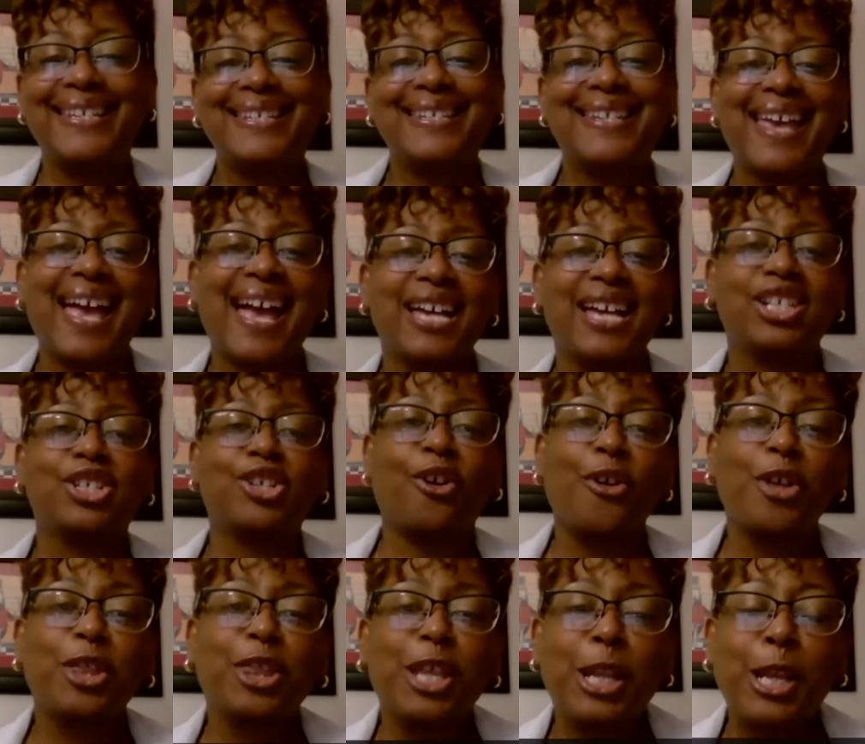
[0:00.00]
dash
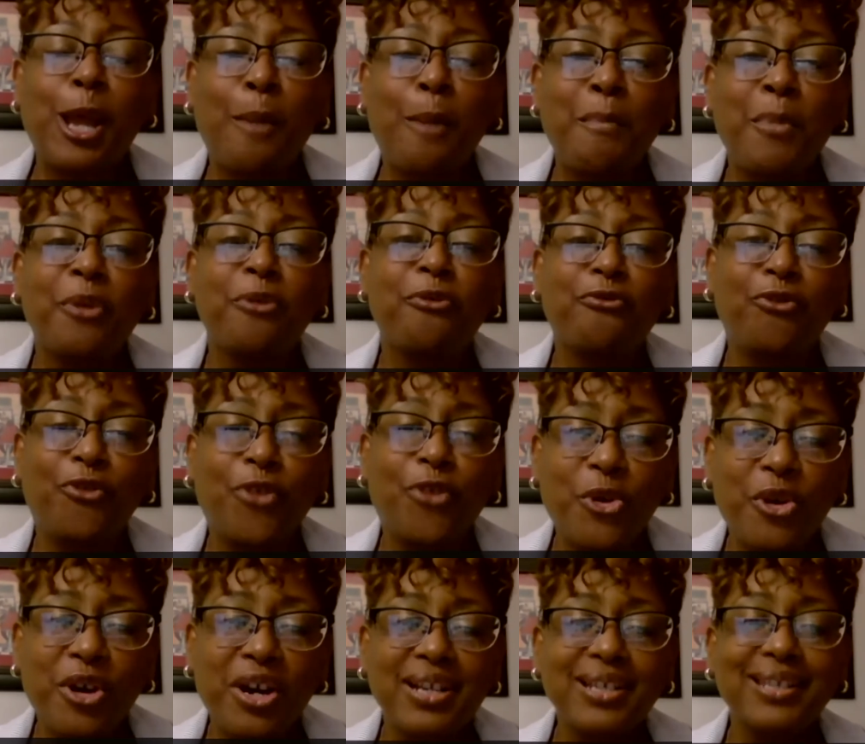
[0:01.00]
the number
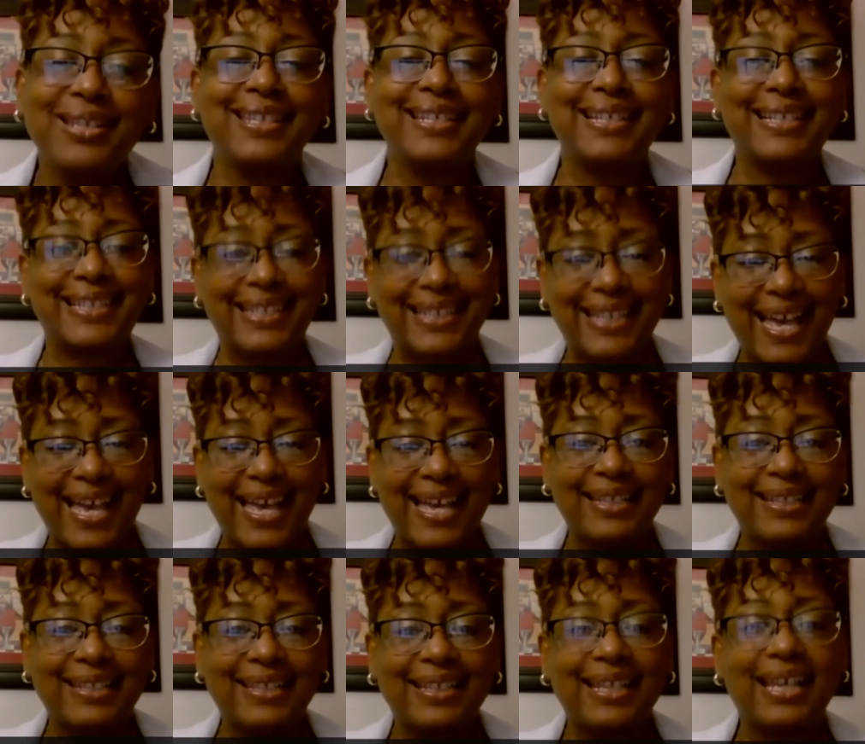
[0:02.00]
four
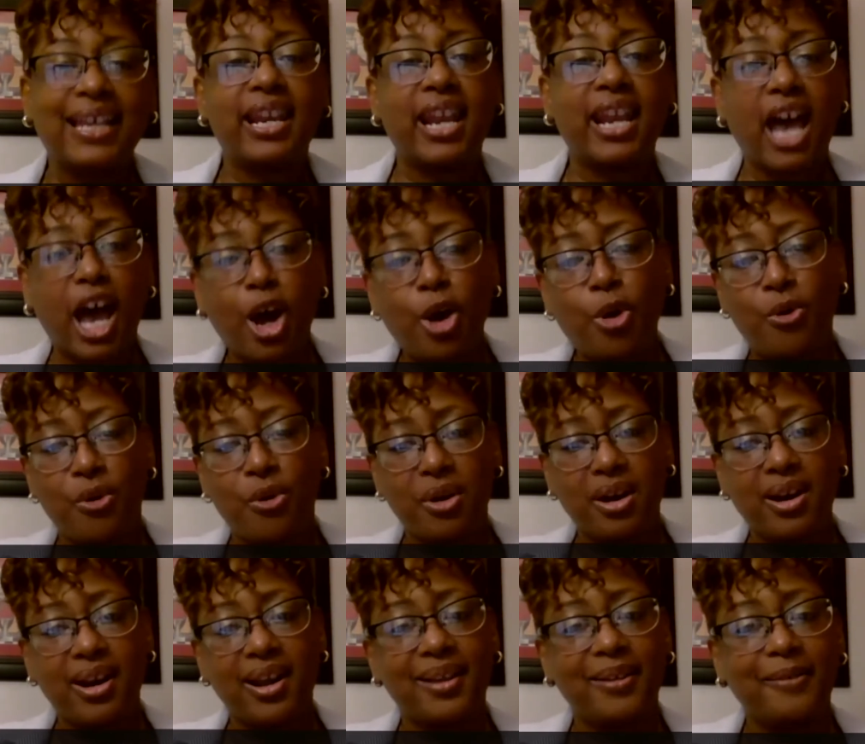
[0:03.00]

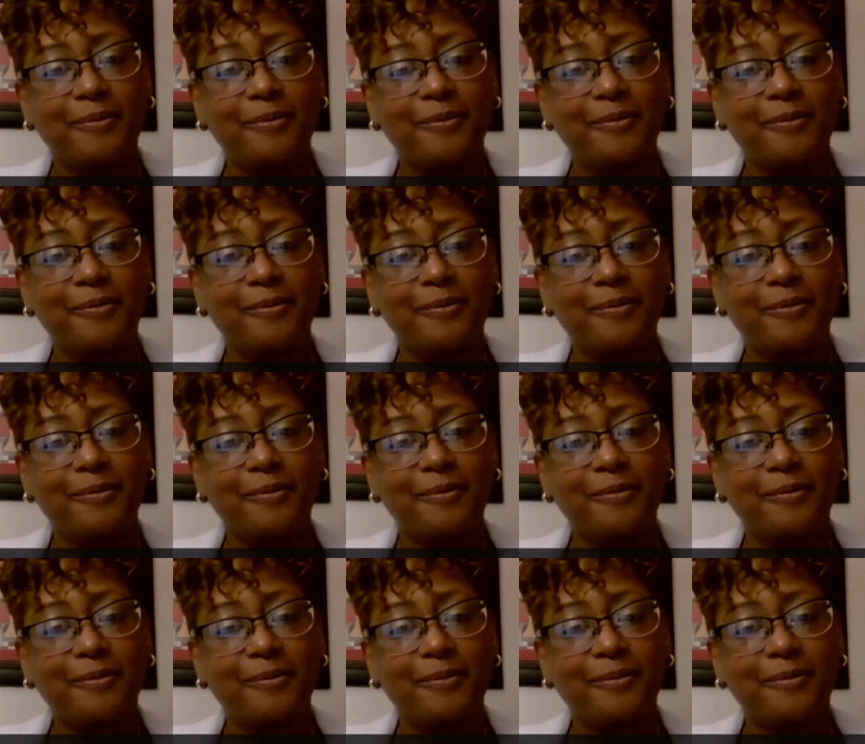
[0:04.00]
success.org.